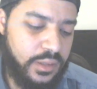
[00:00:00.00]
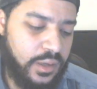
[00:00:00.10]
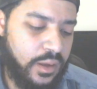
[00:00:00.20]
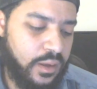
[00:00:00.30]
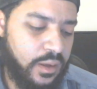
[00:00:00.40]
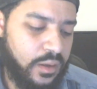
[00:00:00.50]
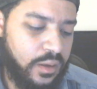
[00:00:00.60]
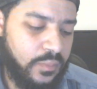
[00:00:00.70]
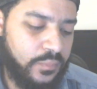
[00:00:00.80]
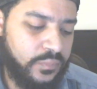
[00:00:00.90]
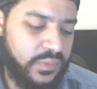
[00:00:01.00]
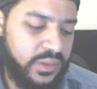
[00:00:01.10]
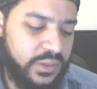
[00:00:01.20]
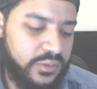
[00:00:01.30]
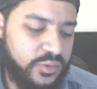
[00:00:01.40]

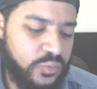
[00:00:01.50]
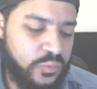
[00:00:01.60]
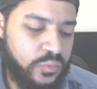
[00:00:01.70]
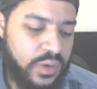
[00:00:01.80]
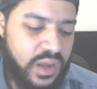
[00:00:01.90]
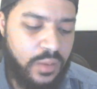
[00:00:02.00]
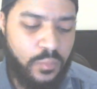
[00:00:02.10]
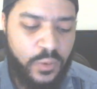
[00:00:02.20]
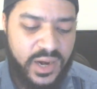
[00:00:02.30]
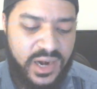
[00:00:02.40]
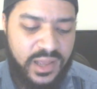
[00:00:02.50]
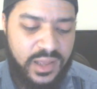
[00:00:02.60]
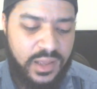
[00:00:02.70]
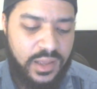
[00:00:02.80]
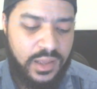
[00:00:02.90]
Y tu agüela,
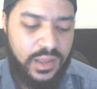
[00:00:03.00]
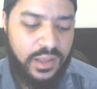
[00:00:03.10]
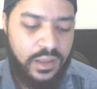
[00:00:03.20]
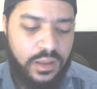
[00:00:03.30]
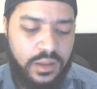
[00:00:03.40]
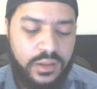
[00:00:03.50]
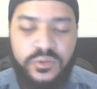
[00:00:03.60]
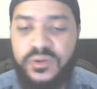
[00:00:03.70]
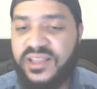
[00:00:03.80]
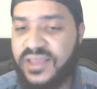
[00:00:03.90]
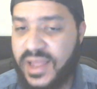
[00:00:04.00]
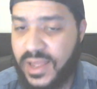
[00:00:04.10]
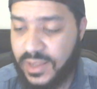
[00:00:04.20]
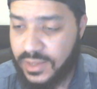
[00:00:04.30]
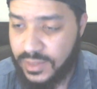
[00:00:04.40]
onde
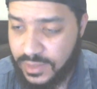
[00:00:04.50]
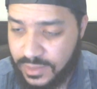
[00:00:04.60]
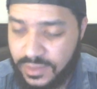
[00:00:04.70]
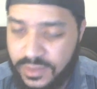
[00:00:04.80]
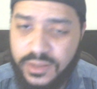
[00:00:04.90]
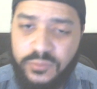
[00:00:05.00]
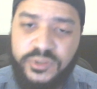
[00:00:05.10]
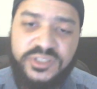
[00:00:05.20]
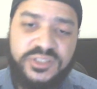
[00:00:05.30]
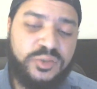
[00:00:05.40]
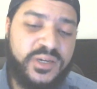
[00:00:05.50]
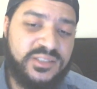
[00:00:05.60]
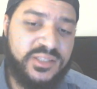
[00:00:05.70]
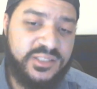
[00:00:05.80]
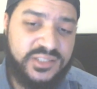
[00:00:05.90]
ejtá, which
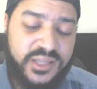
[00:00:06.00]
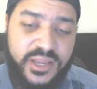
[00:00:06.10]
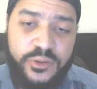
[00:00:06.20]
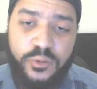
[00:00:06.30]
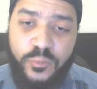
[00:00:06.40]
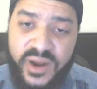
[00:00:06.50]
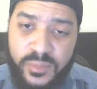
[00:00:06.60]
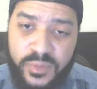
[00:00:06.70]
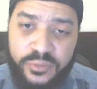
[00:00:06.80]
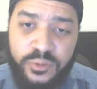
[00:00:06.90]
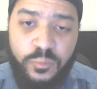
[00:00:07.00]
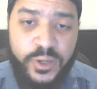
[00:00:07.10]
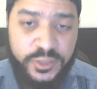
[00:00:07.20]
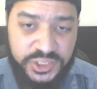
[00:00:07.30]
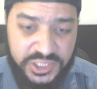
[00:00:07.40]
translates to "and your grandmother,
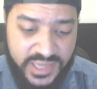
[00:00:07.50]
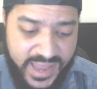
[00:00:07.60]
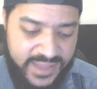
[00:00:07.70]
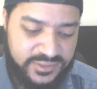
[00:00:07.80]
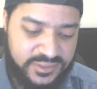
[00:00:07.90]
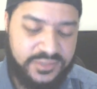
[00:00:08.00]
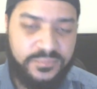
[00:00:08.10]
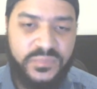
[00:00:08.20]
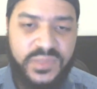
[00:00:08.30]
where is she at?"